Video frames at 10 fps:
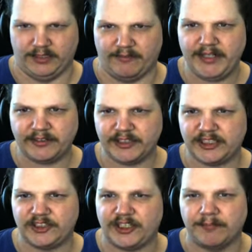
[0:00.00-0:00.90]
Career is
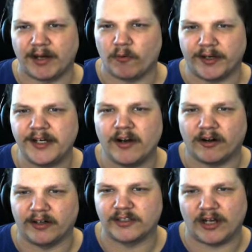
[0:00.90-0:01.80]
achieved by working
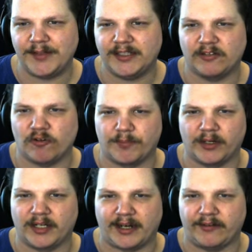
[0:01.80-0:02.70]
hard, climbing the
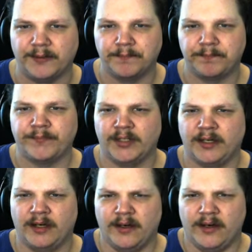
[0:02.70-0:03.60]
corporate ladder,
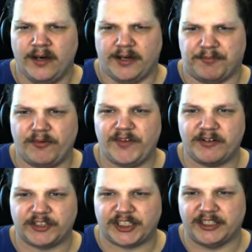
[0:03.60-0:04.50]
improving
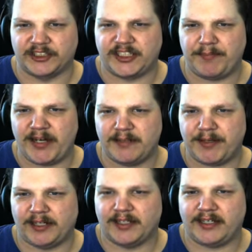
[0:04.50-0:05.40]
your skills,
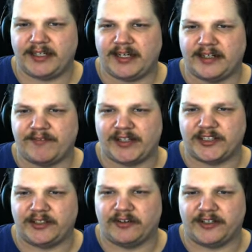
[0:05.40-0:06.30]
dependability, and
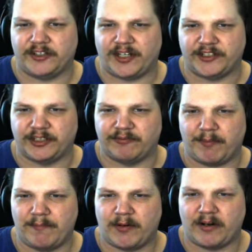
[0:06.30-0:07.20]
advancing your education.
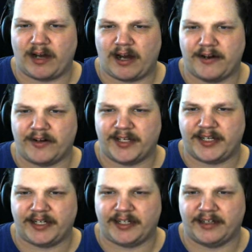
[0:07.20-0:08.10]
Remember, hire a
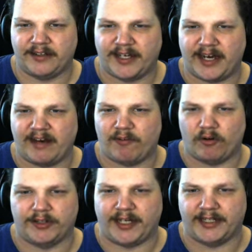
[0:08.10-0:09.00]
kid, they have
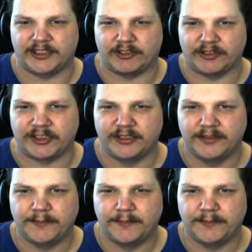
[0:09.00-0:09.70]
all the answers.